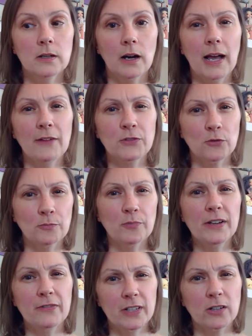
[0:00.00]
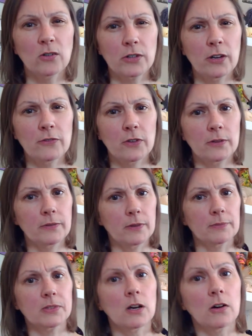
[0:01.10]
I have sort of briefly gone over the
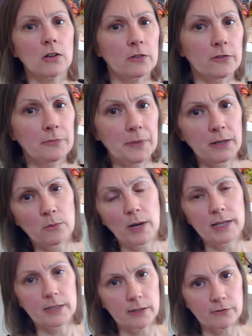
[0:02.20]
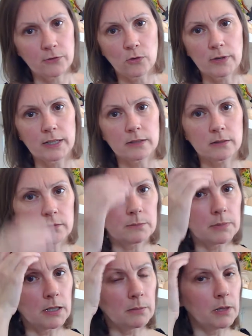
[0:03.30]
saga of me waiting for it and
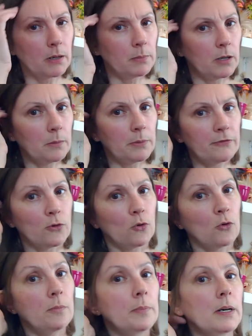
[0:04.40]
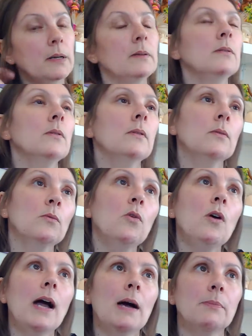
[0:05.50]
blah blah blah before, but
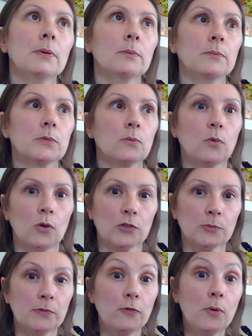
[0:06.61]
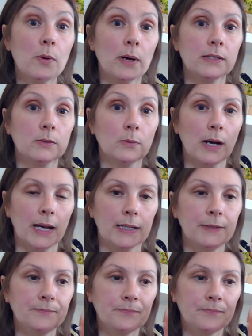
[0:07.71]
what happened was, before we went away,